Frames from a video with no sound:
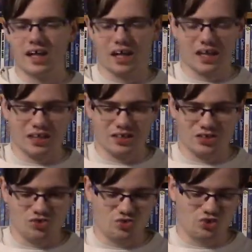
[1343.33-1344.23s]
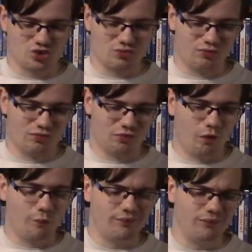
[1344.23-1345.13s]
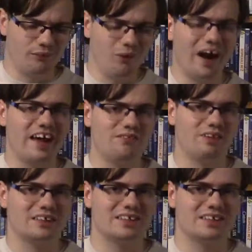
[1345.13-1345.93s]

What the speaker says: his former wife has